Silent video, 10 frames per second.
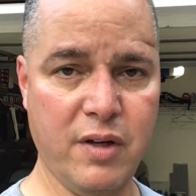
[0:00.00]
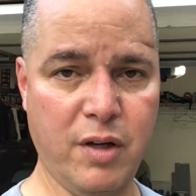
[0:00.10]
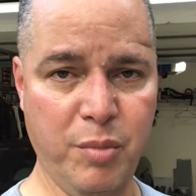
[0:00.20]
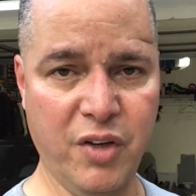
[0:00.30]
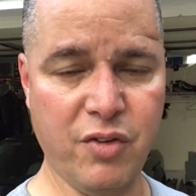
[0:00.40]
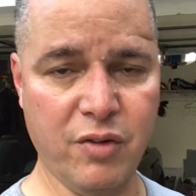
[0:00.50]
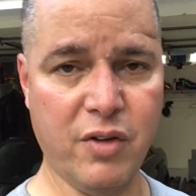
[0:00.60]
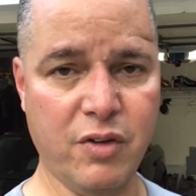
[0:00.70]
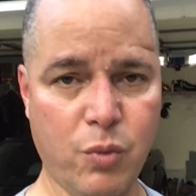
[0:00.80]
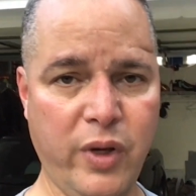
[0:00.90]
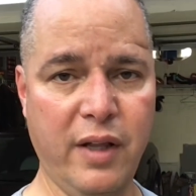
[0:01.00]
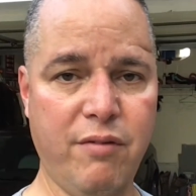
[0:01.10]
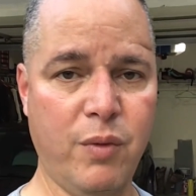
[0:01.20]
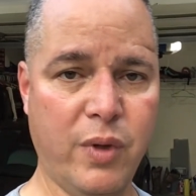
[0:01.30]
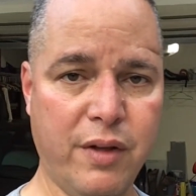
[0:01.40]
emissions, because we live
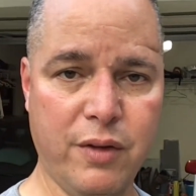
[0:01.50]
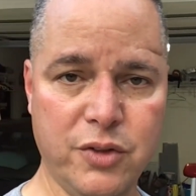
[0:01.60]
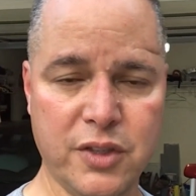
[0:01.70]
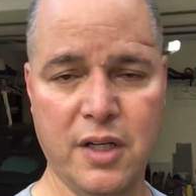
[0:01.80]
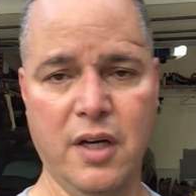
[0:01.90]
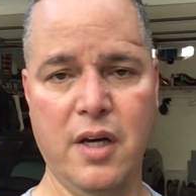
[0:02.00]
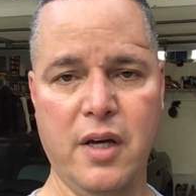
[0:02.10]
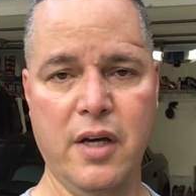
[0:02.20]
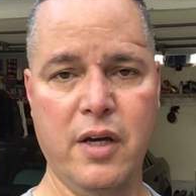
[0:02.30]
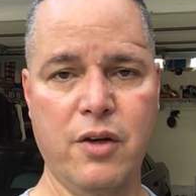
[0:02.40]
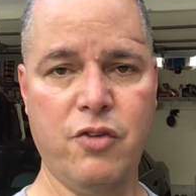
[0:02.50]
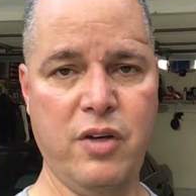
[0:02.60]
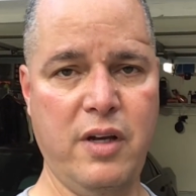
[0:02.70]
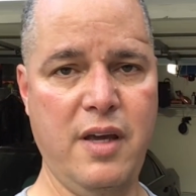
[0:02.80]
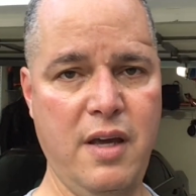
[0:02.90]
in one of those
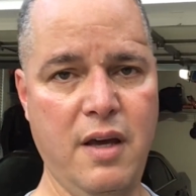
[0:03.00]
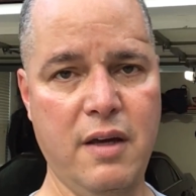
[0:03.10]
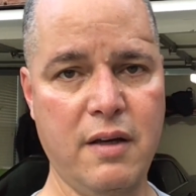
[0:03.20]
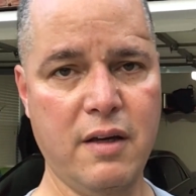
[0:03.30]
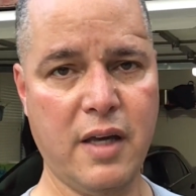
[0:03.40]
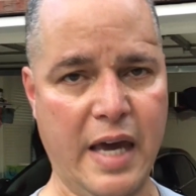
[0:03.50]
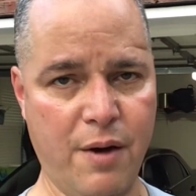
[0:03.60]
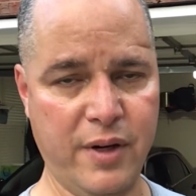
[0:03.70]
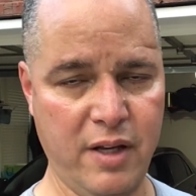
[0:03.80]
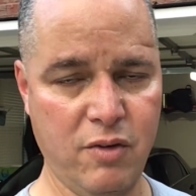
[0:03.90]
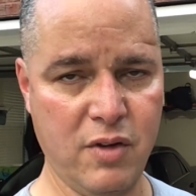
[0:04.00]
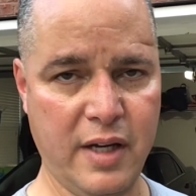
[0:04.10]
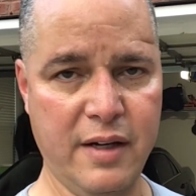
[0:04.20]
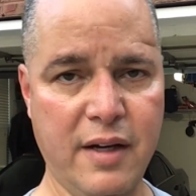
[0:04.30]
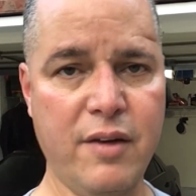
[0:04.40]
shitty counties
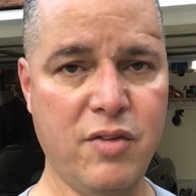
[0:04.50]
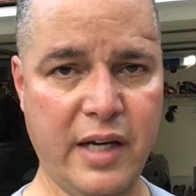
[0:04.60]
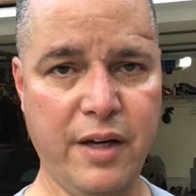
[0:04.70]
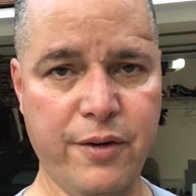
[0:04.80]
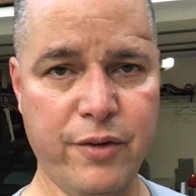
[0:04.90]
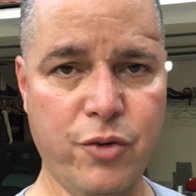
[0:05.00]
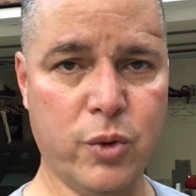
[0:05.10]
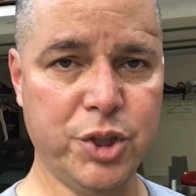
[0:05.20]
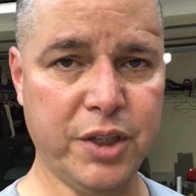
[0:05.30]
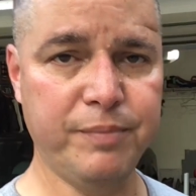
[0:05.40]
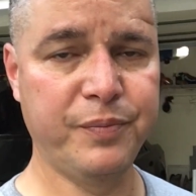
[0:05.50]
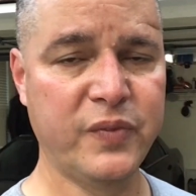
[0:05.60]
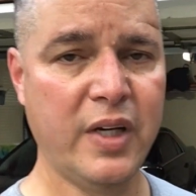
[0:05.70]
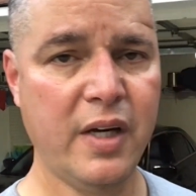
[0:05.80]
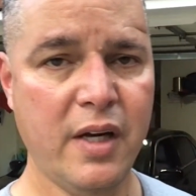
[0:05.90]
that does that here in Georgia.
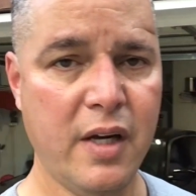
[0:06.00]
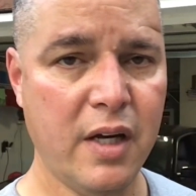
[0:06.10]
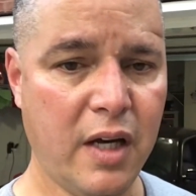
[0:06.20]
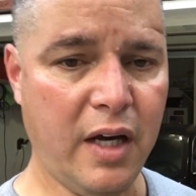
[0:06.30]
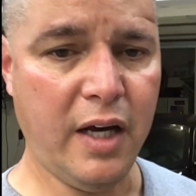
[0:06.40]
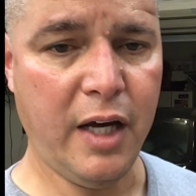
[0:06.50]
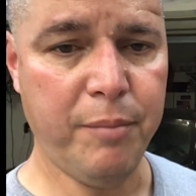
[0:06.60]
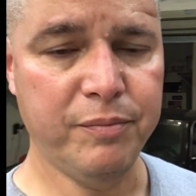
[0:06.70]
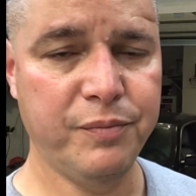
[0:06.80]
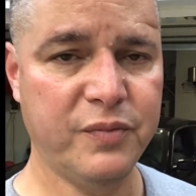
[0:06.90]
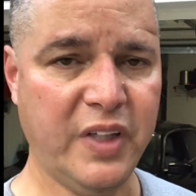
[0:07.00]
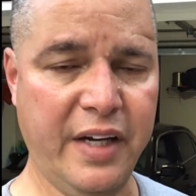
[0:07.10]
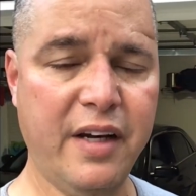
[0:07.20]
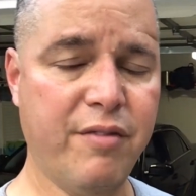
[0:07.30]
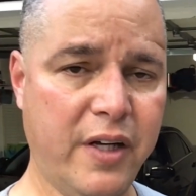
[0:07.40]
In
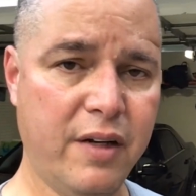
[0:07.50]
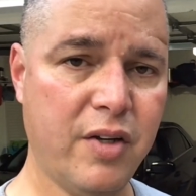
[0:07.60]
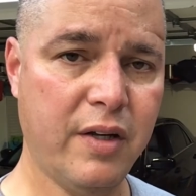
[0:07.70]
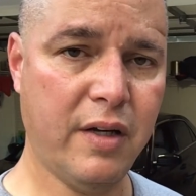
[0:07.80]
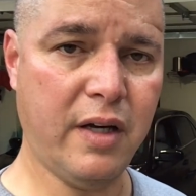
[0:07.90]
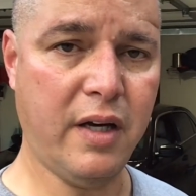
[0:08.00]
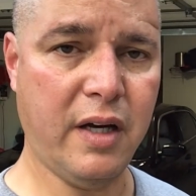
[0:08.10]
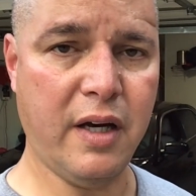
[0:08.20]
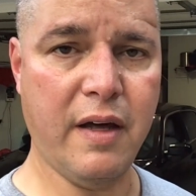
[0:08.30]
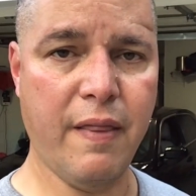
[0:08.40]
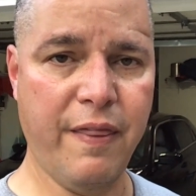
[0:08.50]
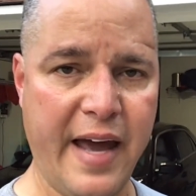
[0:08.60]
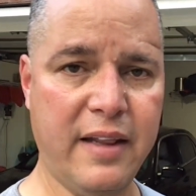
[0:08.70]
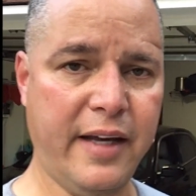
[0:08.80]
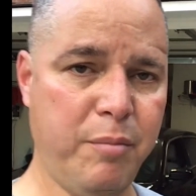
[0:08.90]
any event,
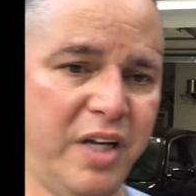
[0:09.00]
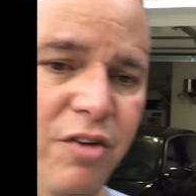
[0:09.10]
that led me